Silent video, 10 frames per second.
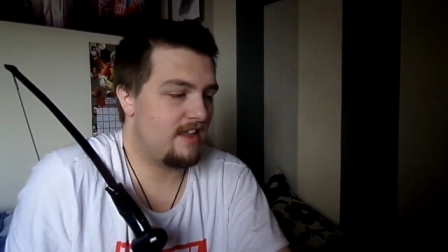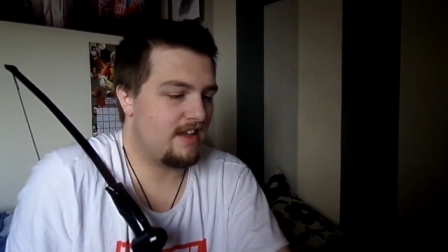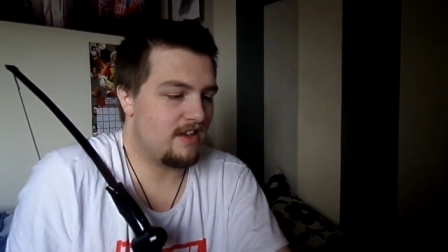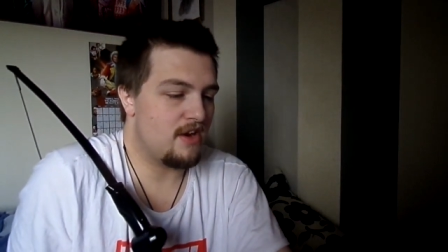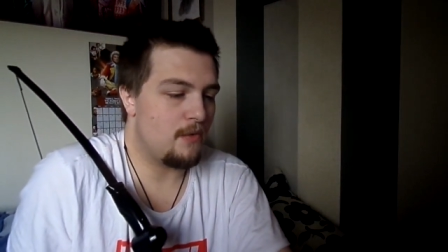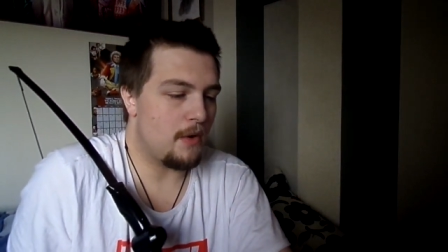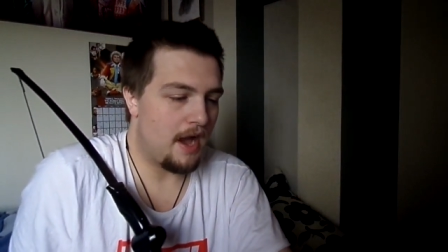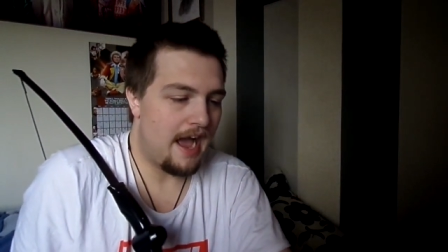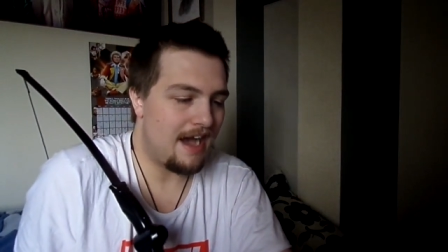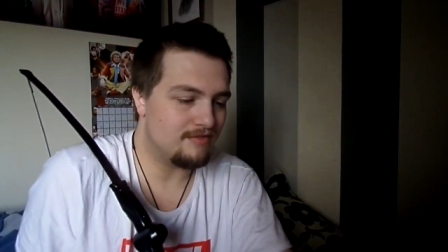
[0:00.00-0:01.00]
you know,
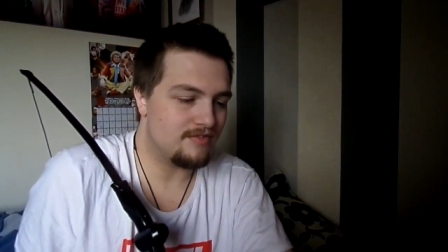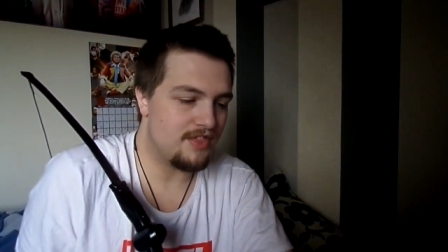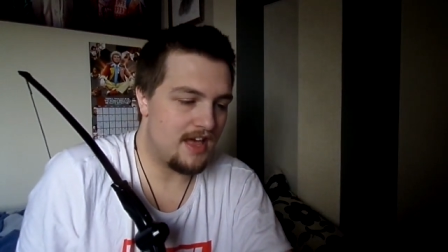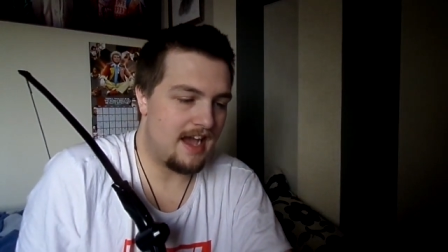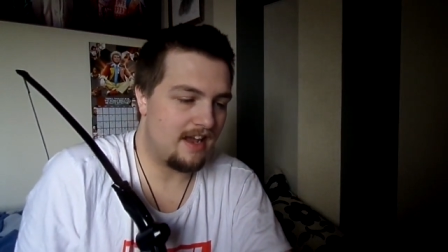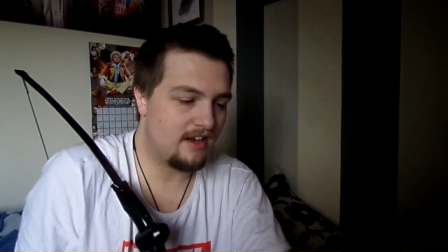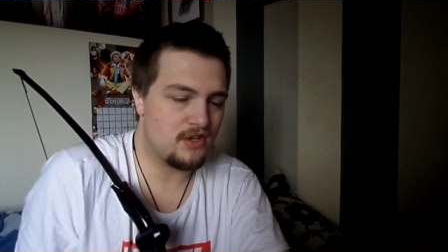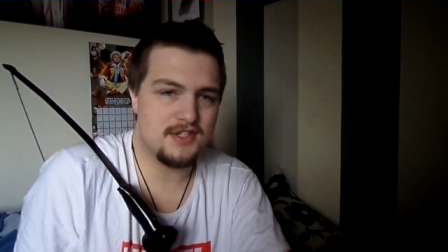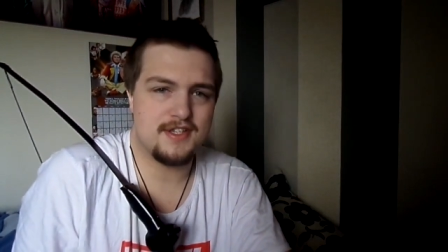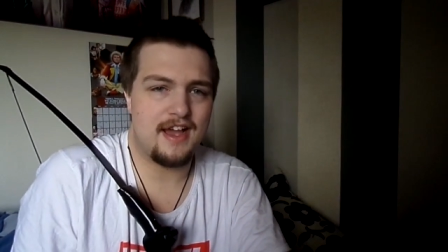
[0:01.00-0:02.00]
have that,
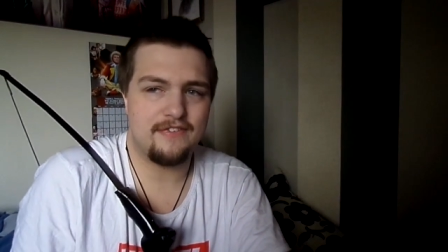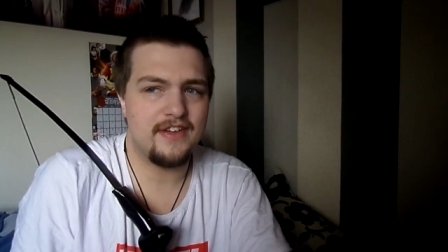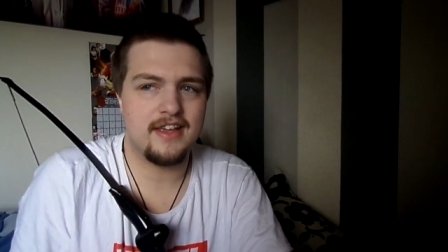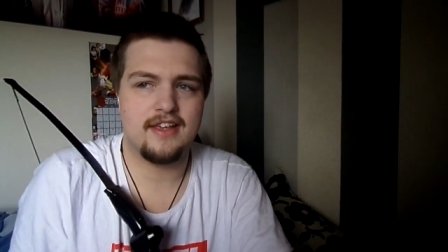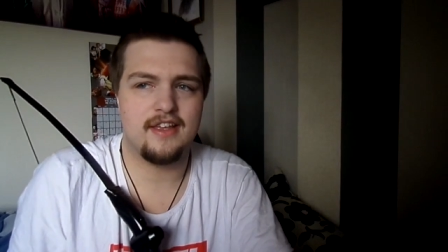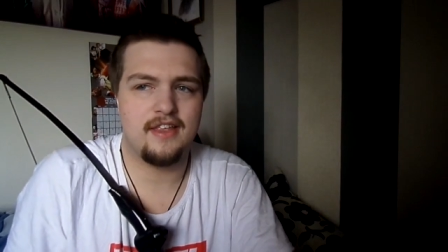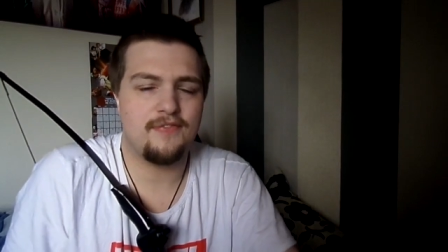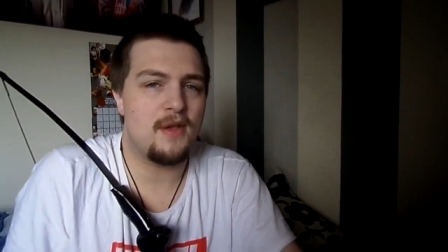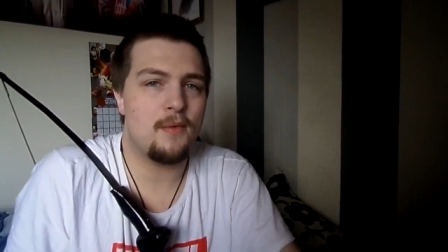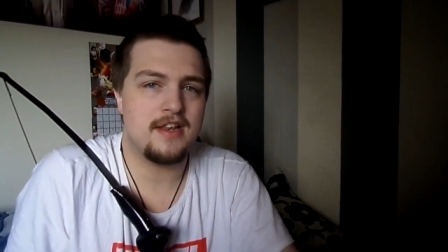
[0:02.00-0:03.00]
because I think if
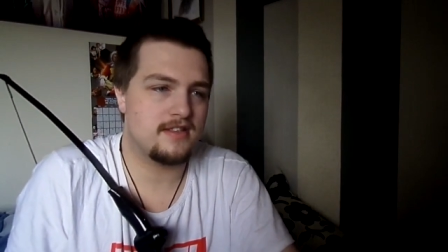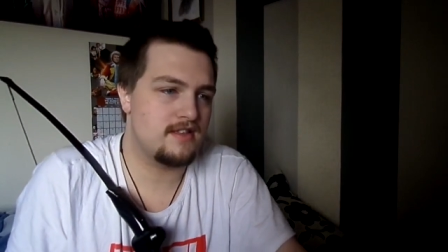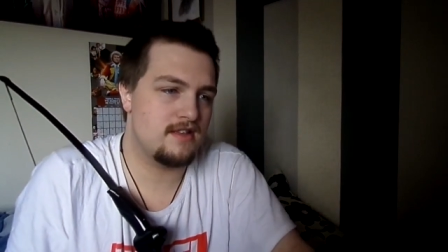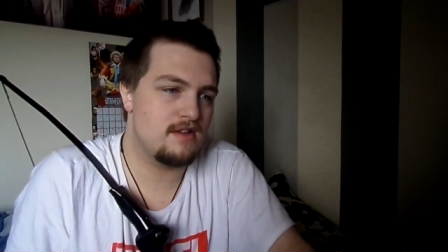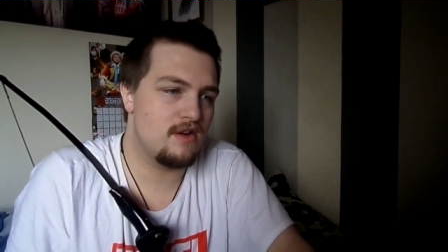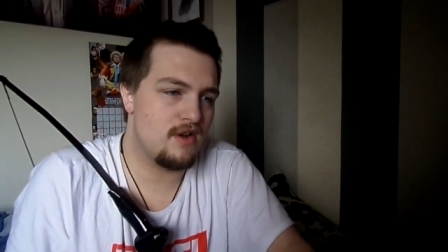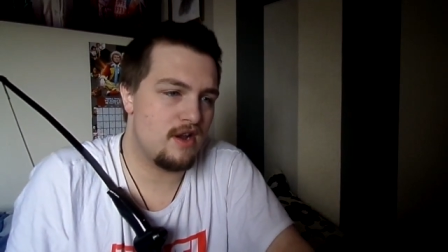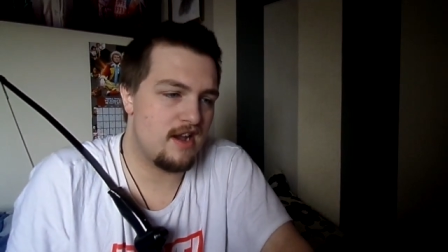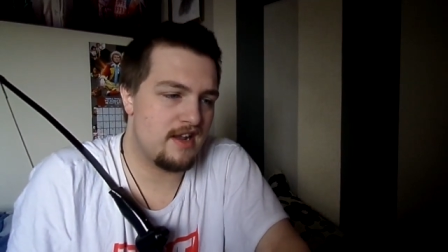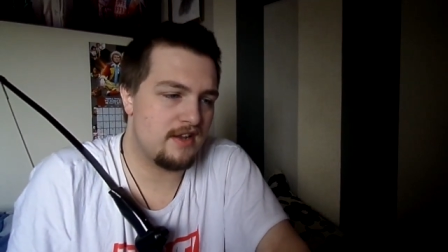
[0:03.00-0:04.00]
they went
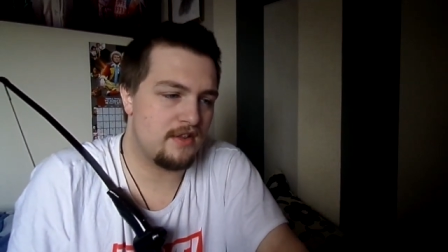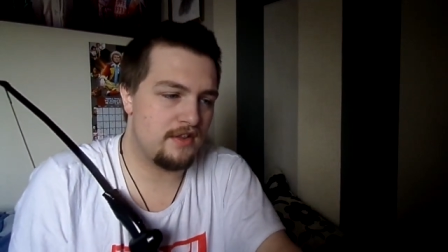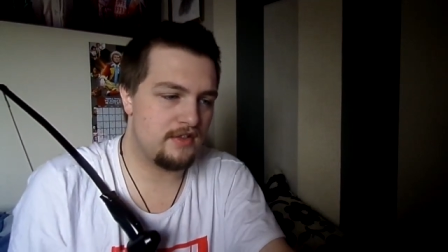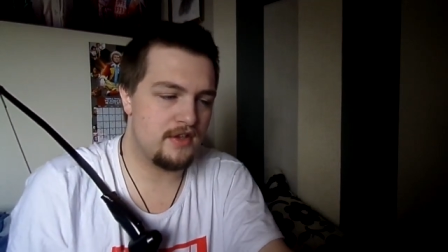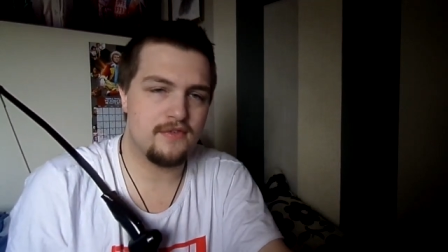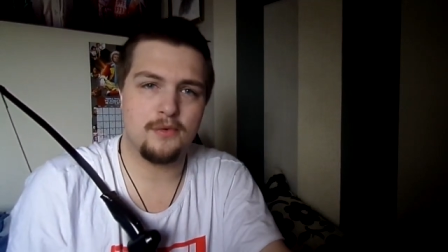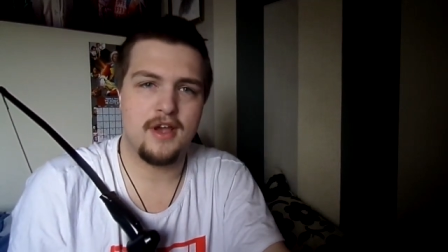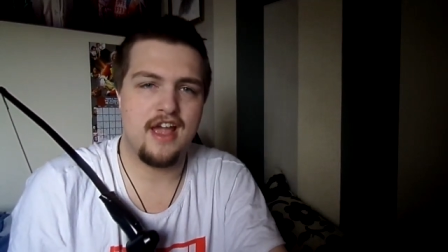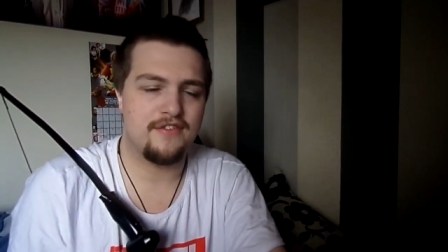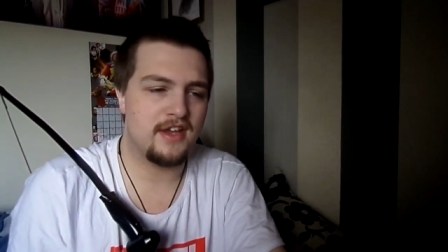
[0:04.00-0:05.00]
at it the other
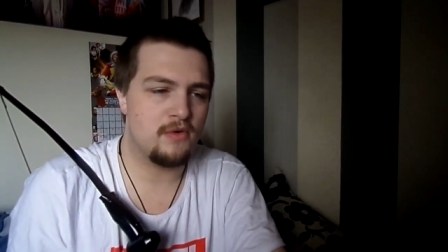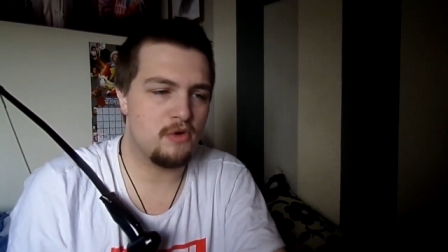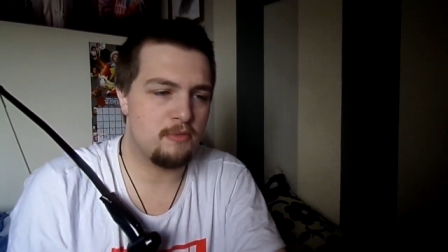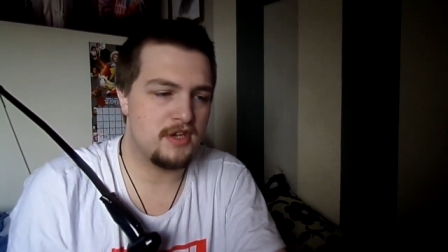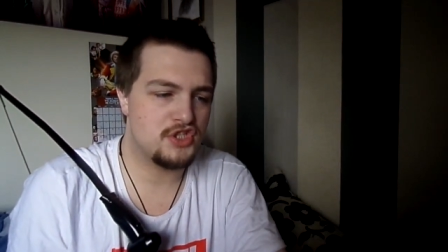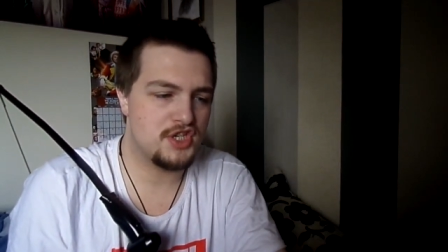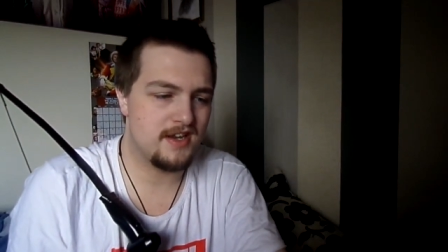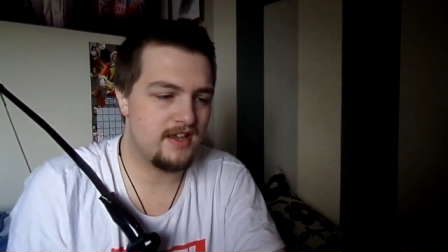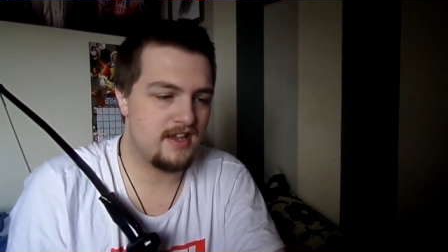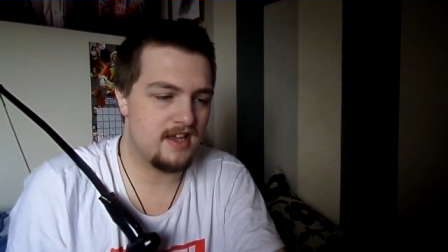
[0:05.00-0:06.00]
way, I think it would be
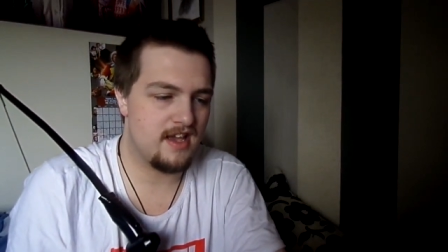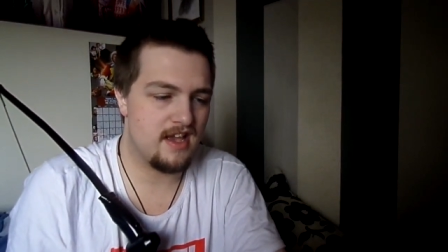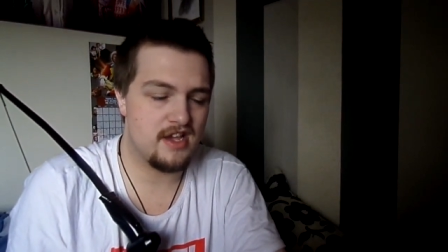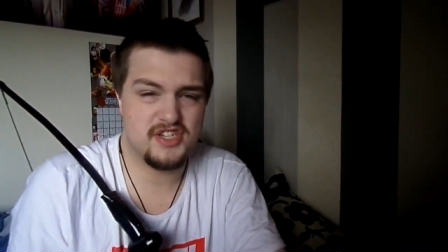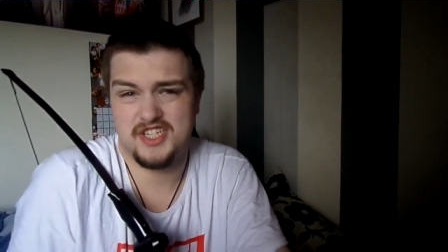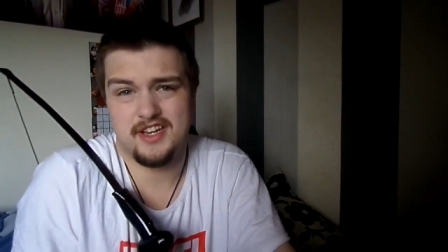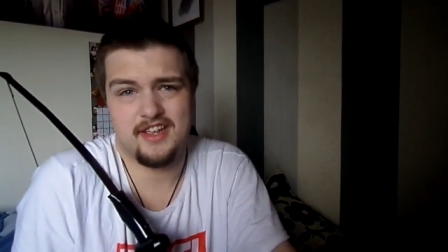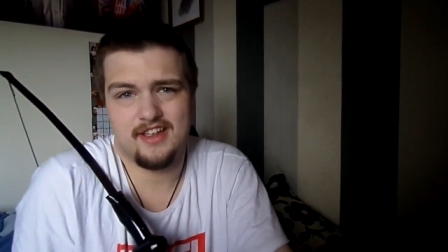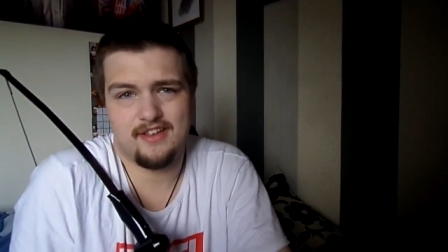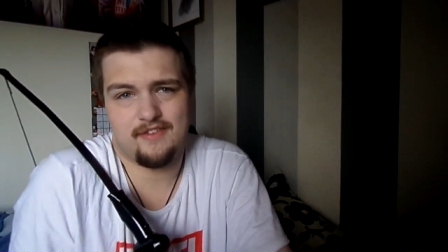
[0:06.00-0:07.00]
shitty, a, a
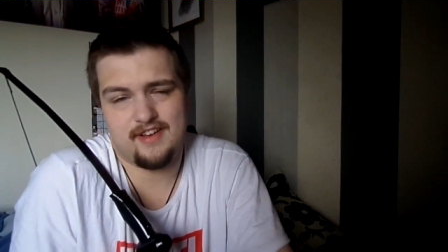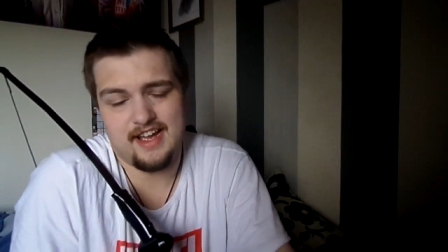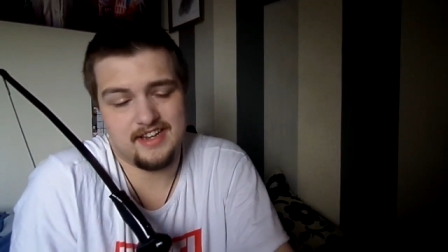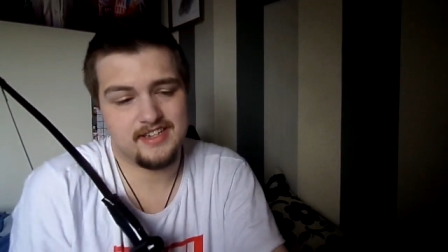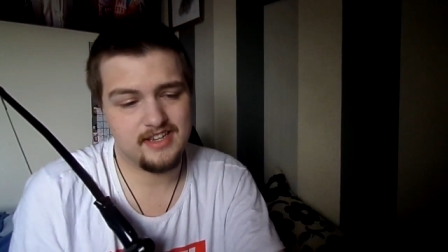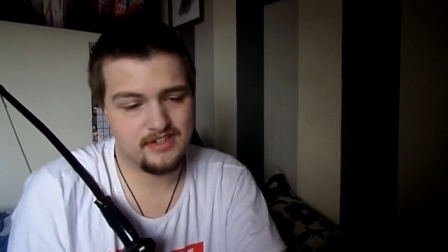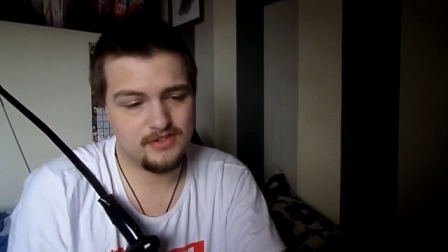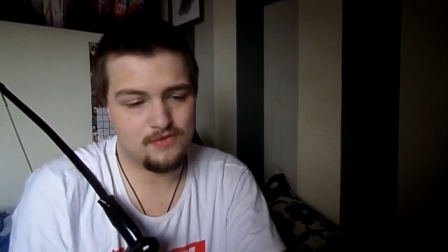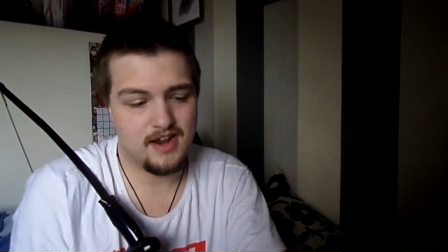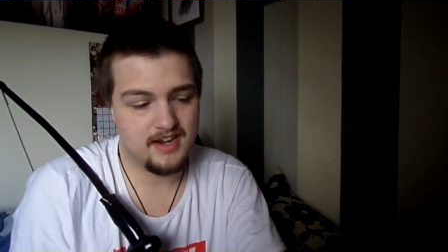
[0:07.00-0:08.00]
shitty idea
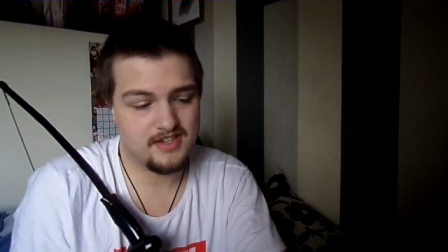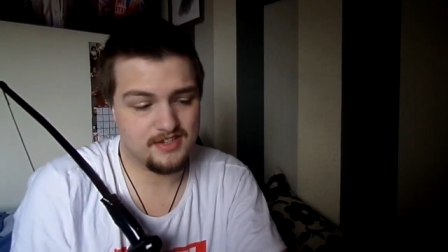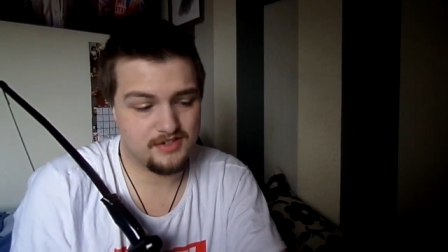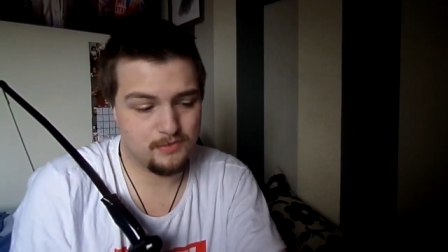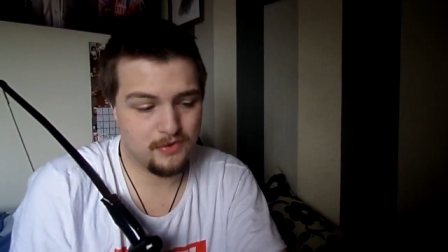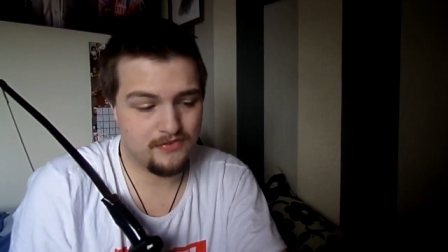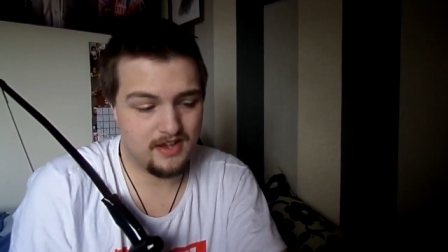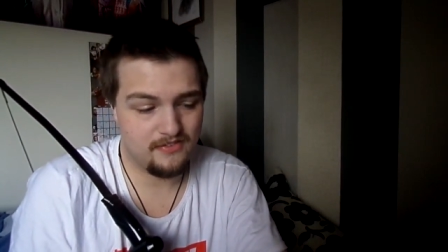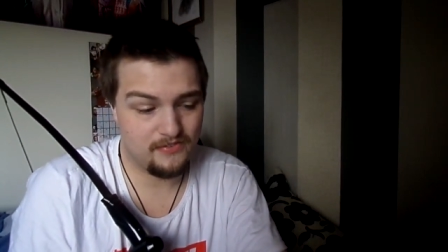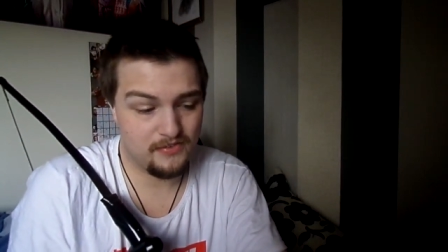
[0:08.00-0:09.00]
to write, to be fair.